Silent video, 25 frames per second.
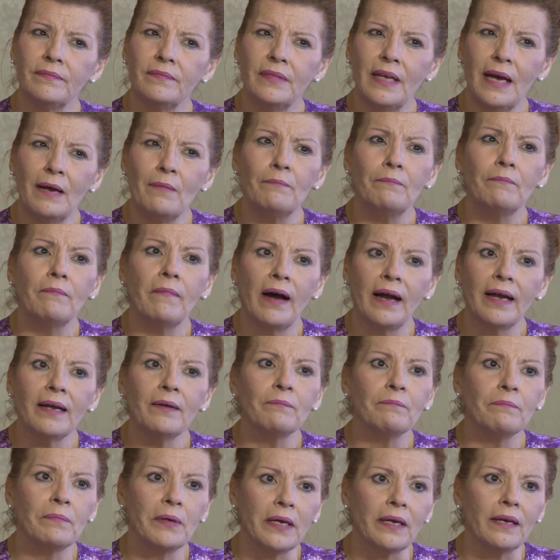that
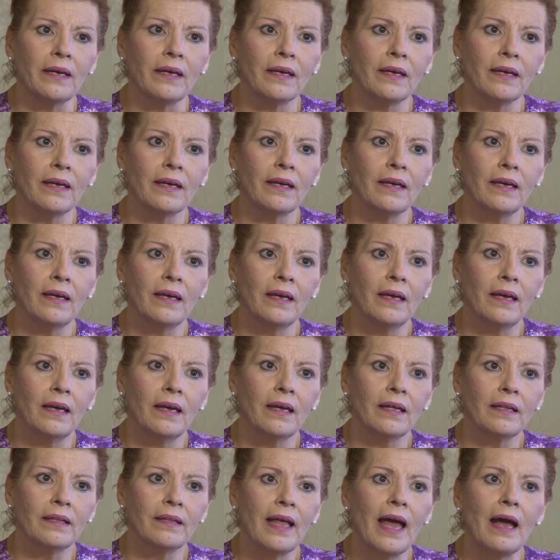might be.
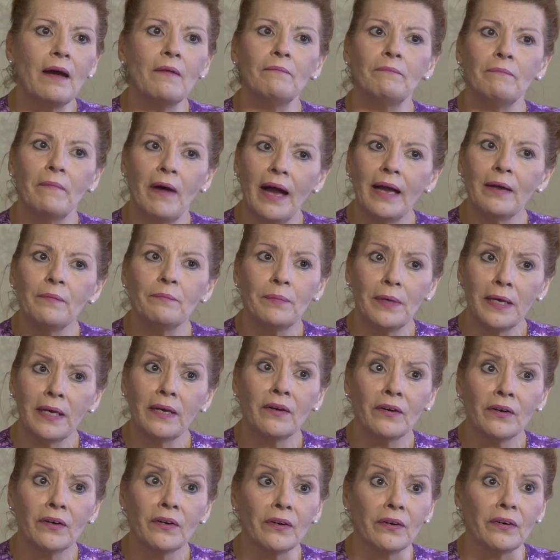That might
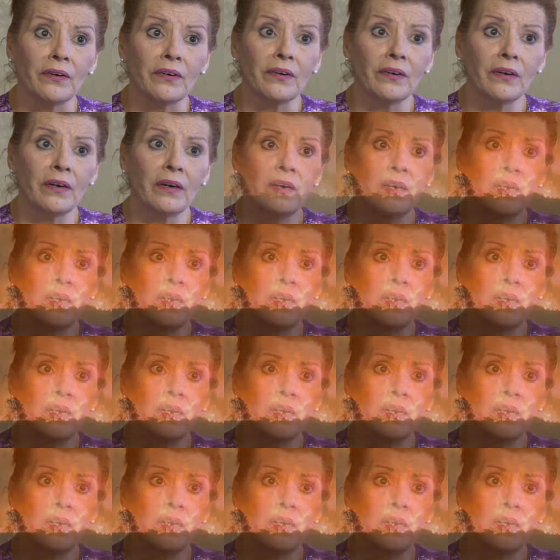be her.